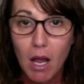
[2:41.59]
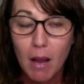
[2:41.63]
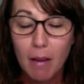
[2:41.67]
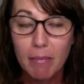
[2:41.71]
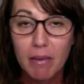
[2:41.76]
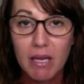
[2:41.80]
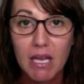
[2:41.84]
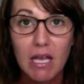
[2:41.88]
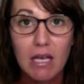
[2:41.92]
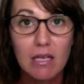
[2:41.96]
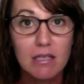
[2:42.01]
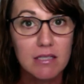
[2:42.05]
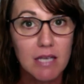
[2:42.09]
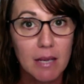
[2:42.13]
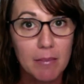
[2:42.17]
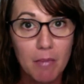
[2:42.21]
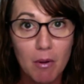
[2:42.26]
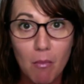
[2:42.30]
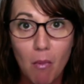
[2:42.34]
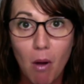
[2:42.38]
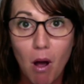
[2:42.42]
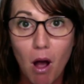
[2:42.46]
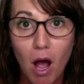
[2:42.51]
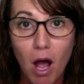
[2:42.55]

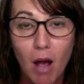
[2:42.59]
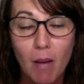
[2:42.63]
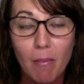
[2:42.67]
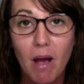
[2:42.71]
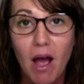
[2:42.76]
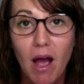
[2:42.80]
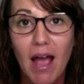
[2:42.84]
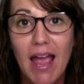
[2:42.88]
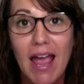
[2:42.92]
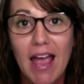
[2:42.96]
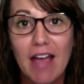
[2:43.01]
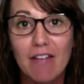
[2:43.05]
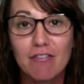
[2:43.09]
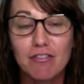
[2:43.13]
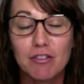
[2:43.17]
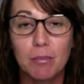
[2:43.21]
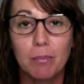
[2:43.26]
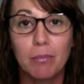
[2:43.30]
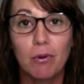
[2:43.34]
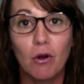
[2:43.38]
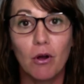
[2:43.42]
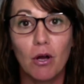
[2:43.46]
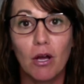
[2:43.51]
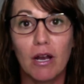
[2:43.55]
I have to
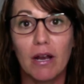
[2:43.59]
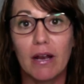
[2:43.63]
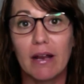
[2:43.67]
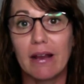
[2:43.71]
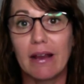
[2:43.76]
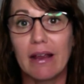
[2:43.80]
put